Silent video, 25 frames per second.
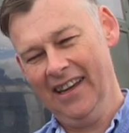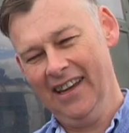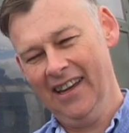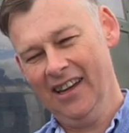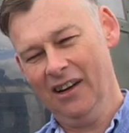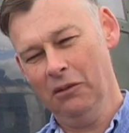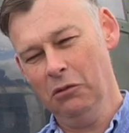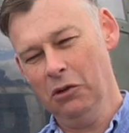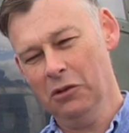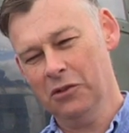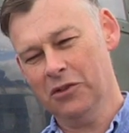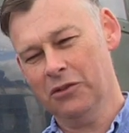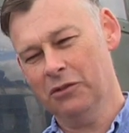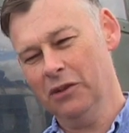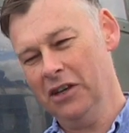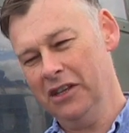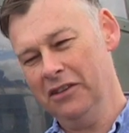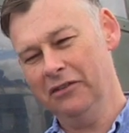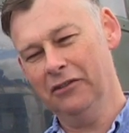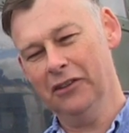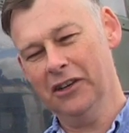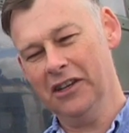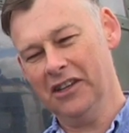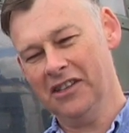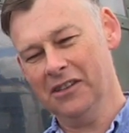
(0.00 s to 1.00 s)
and what was really
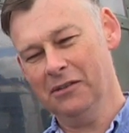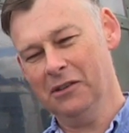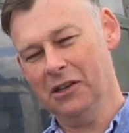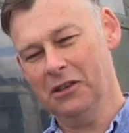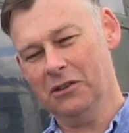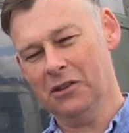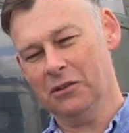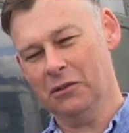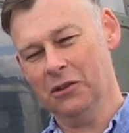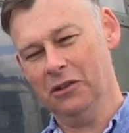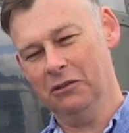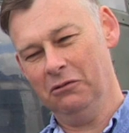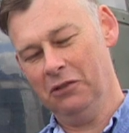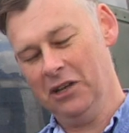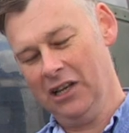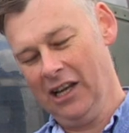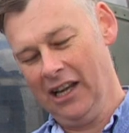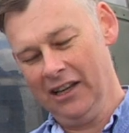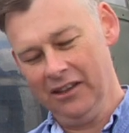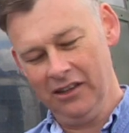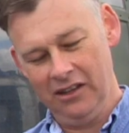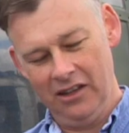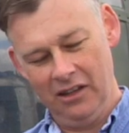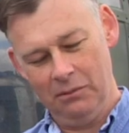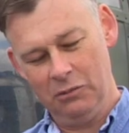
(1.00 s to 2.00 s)
funny to me was we'd
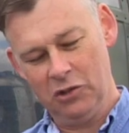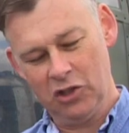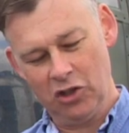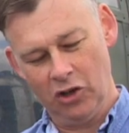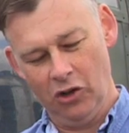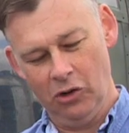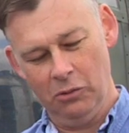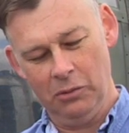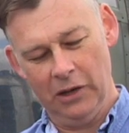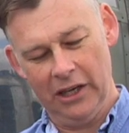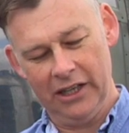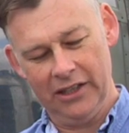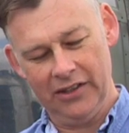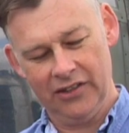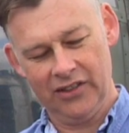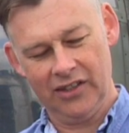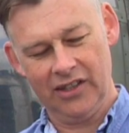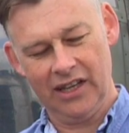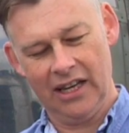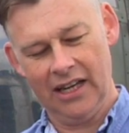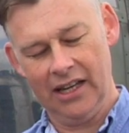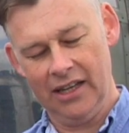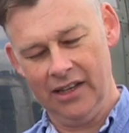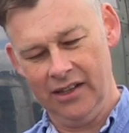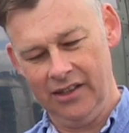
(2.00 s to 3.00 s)
land on the patrol base,
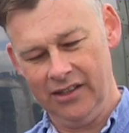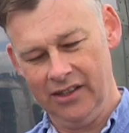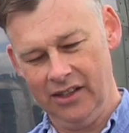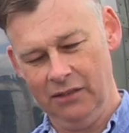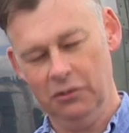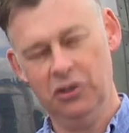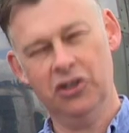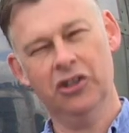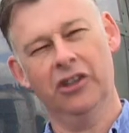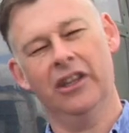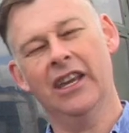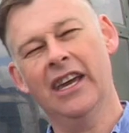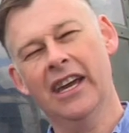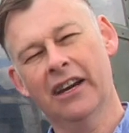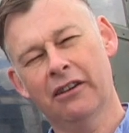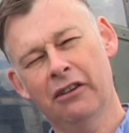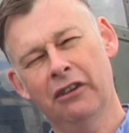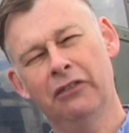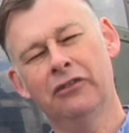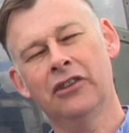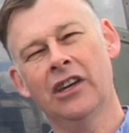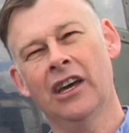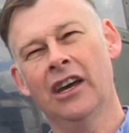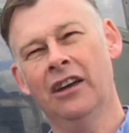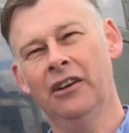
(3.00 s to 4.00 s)
and we took the
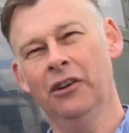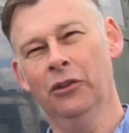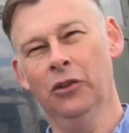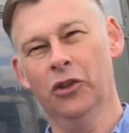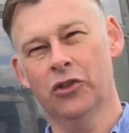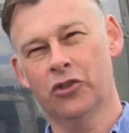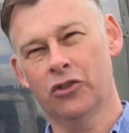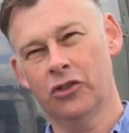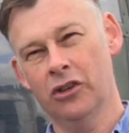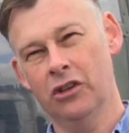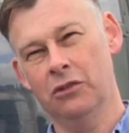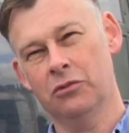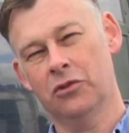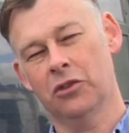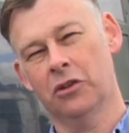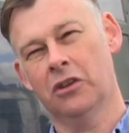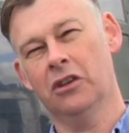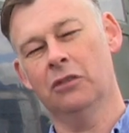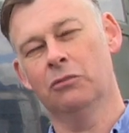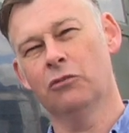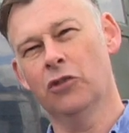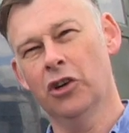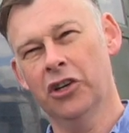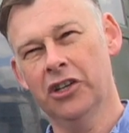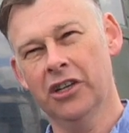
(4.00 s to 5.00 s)
aircraft down. All the troops would
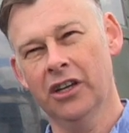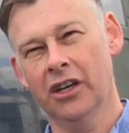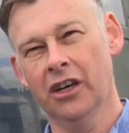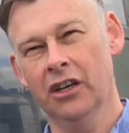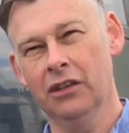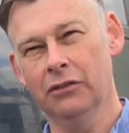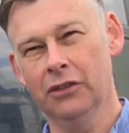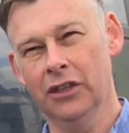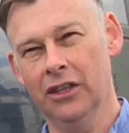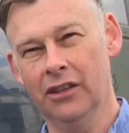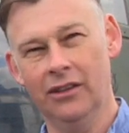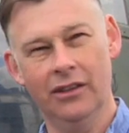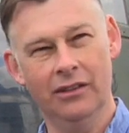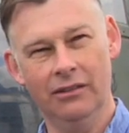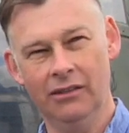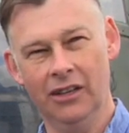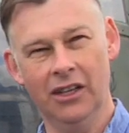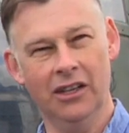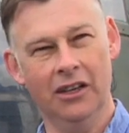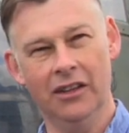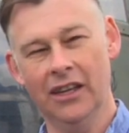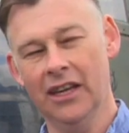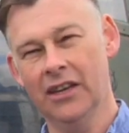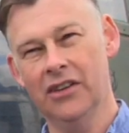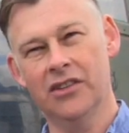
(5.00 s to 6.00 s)
come rushing over, and they
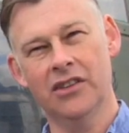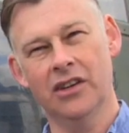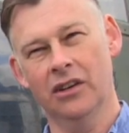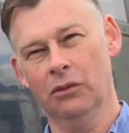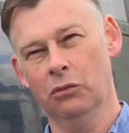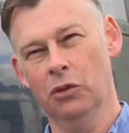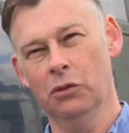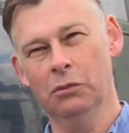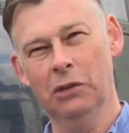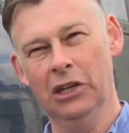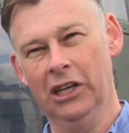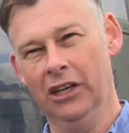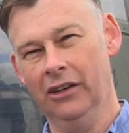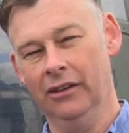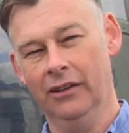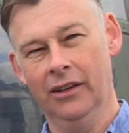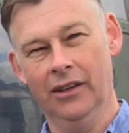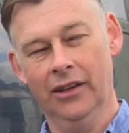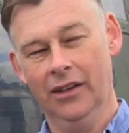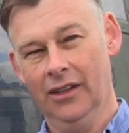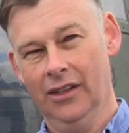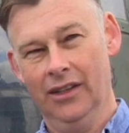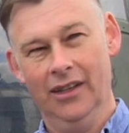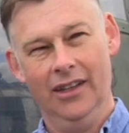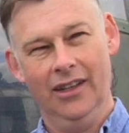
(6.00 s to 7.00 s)
hadn't seen a woman in
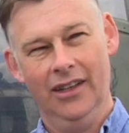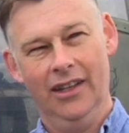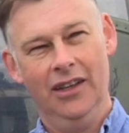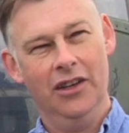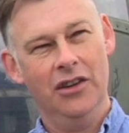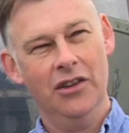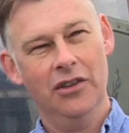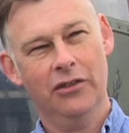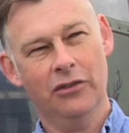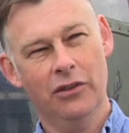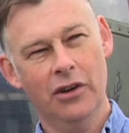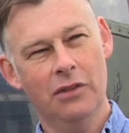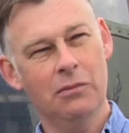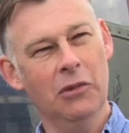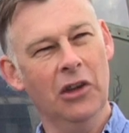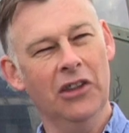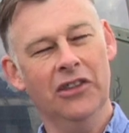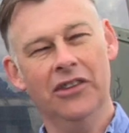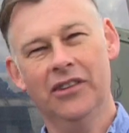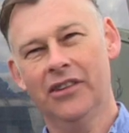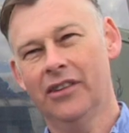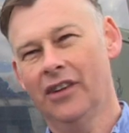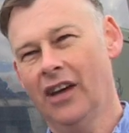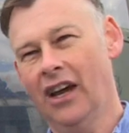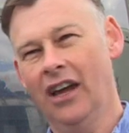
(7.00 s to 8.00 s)
3
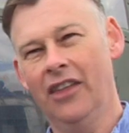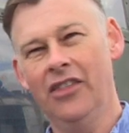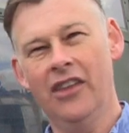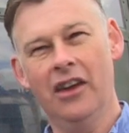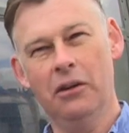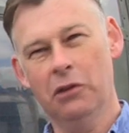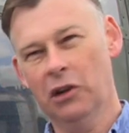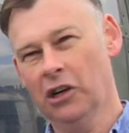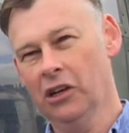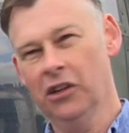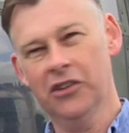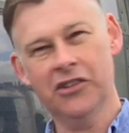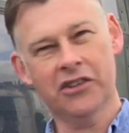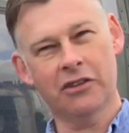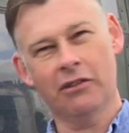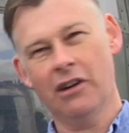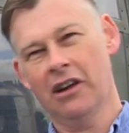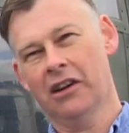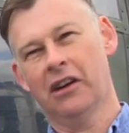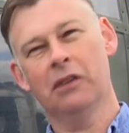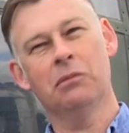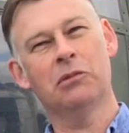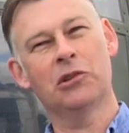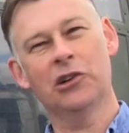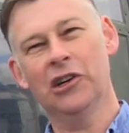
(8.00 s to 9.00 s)
months, and they would cluster
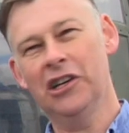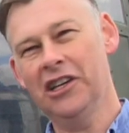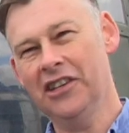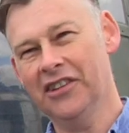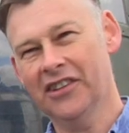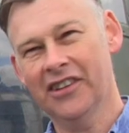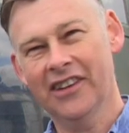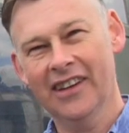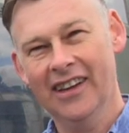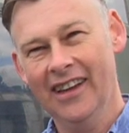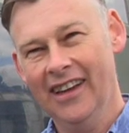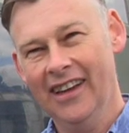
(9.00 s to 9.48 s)
around Caprice,